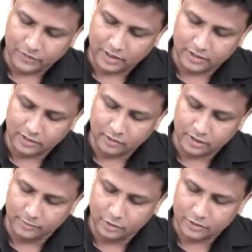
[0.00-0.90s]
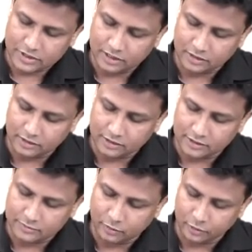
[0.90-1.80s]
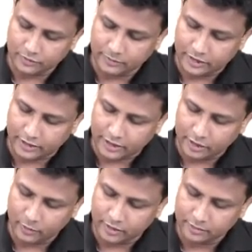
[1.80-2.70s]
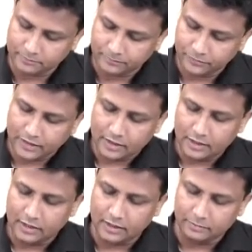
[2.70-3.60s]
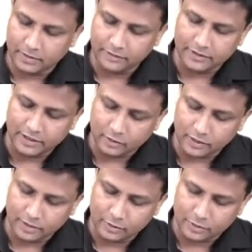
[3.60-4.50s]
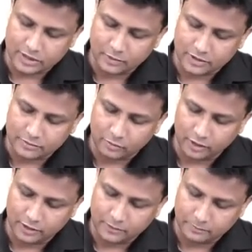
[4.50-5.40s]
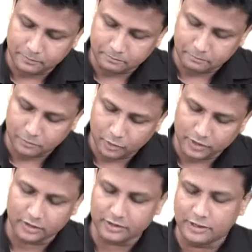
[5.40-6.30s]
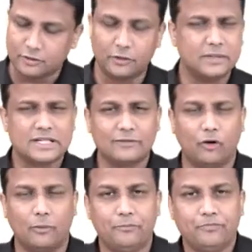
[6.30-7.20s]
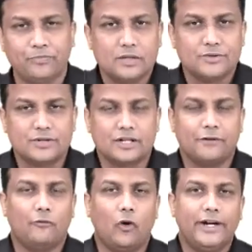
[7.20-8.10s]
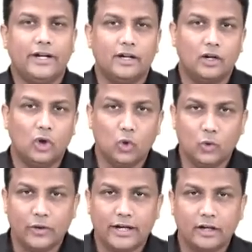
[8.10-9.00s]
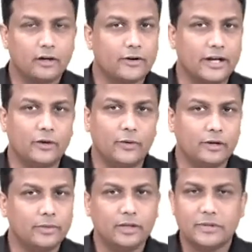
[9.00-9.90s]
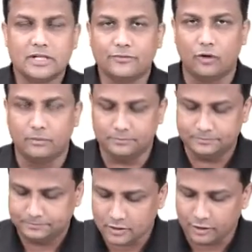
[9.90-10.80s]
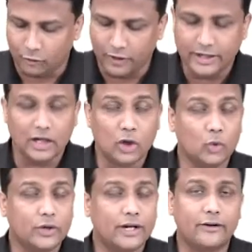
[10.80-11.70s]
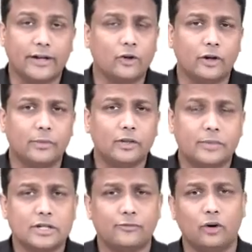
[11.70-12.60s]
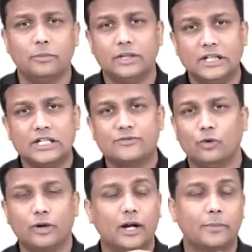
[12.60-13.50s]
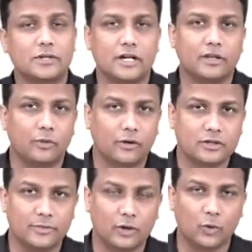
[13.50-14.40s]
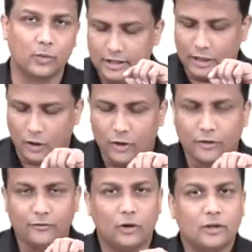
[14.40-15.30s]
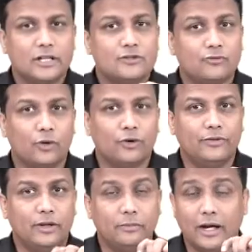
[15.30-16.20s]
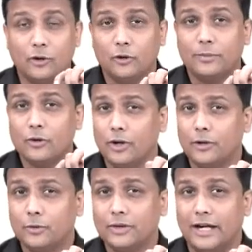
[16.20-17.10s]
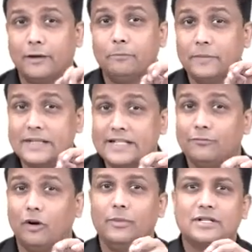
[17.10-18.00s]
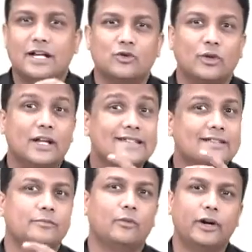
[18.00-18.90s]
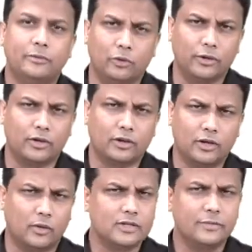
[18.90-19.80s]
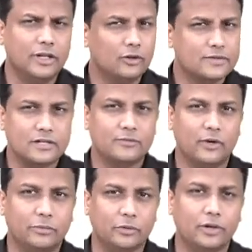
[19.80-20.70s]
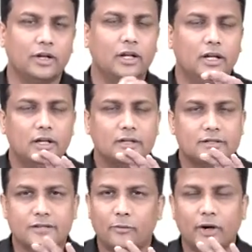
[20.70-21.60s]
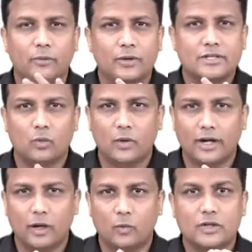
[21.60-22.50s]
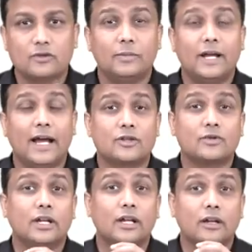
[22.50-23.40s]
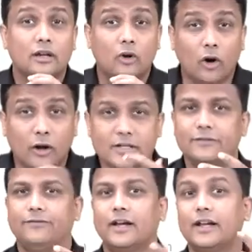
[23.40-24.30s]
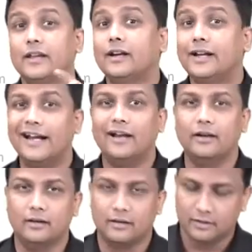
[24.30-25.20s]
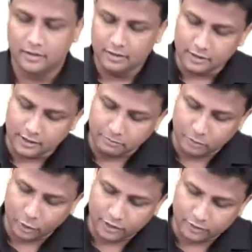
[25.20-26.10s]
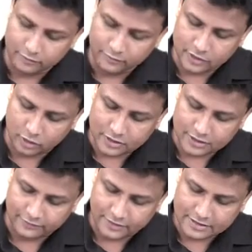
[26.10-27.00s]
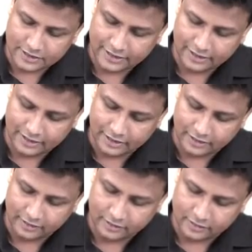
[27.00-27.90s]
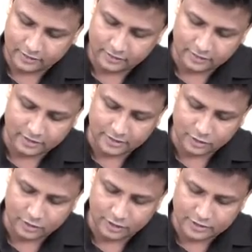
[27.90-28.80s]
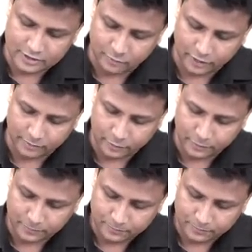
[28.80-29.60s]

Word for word: And then you're able to see here, this bone will be triquetrum. And above that, you're able to see one small bone here, that is your pisiform. So, scaphoid, lunate, triquetrum and the pisiform. Scaphoid, lunate, triquetrum and the pisiform, these four are present in the proximal row. Now, out of all these four of them, I hope you all know that pisiform is actually a sesamoid bone. Now, what is the meaning of sesamoid bone? Sesamoid bone is the one which will be actually ossifying in the tendon. The bone which ossifies in tendon is actually a sesamoid bone.